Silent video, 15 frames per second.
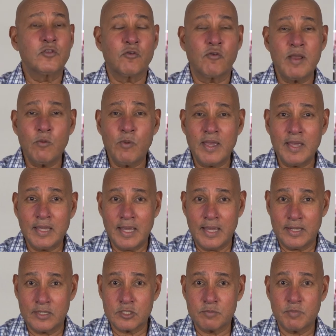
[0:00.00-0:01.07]
the three-way
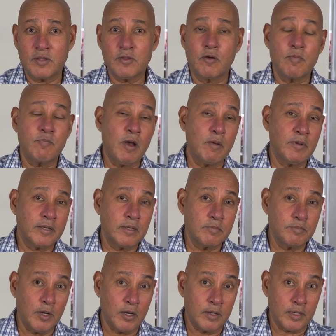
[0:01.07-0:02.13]
gains by the
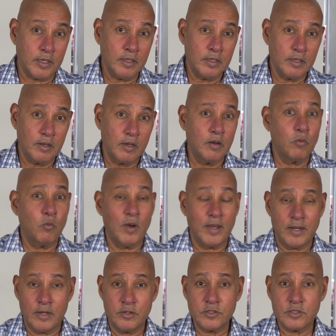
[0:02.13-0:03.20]
Republican Party,
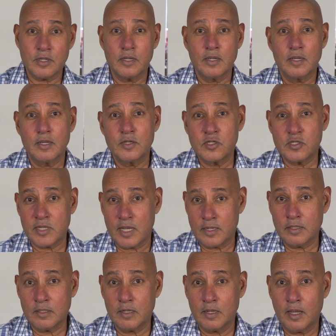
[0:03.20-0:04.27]
White House,
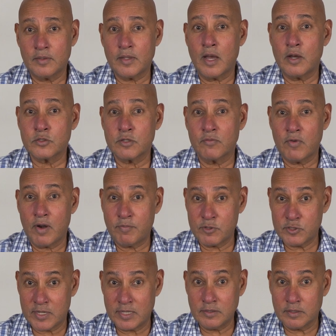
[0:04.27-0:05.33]
Senate, and the House of
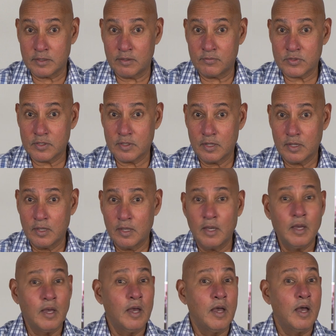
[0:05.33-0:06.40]
Representatives,
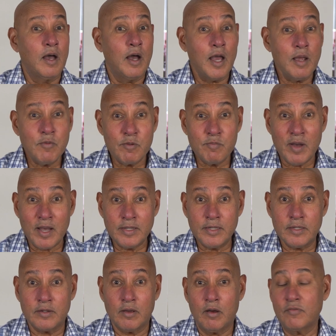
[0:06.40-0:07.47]
I'm
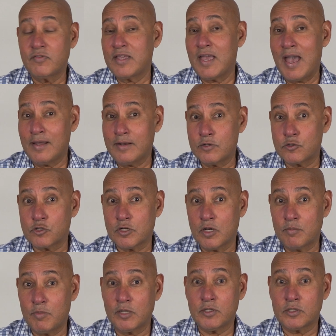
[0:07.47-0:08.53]
reminded of the adage
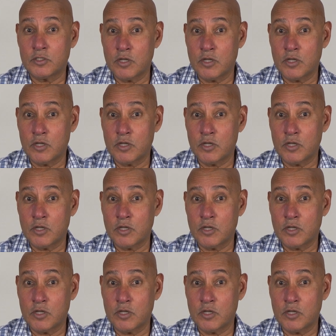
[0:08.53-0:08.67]
about the